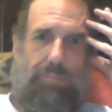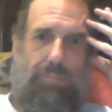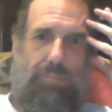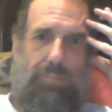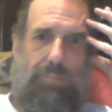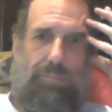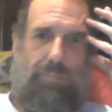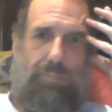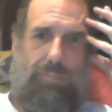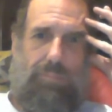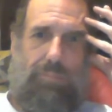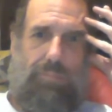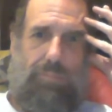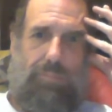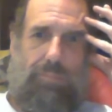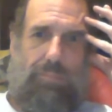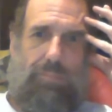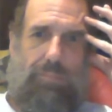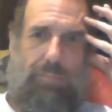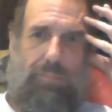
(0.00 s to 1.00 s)

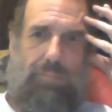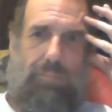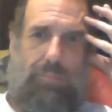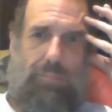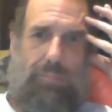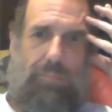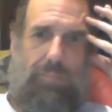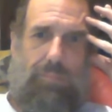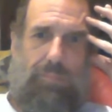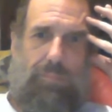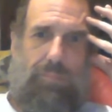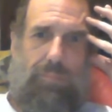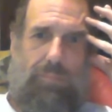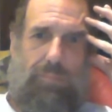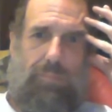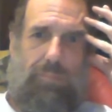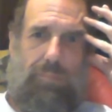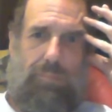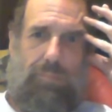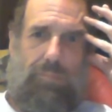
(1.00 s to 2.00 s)

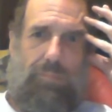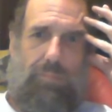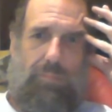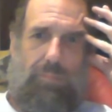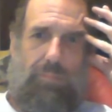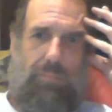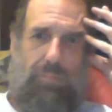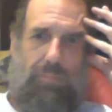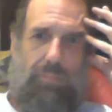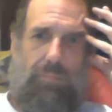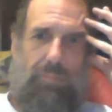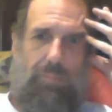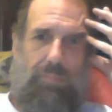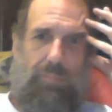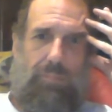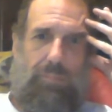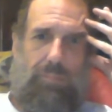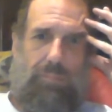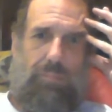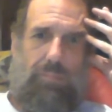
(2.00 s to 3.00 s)

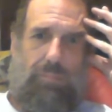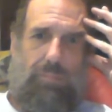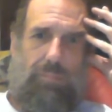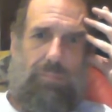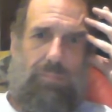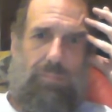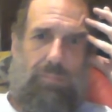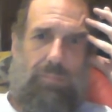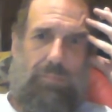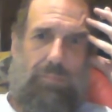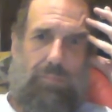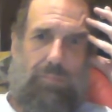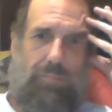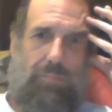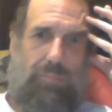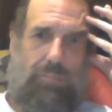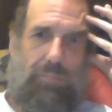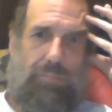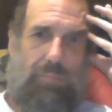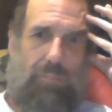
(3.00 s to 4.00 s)

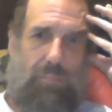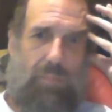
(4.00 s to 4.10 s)
[no speech]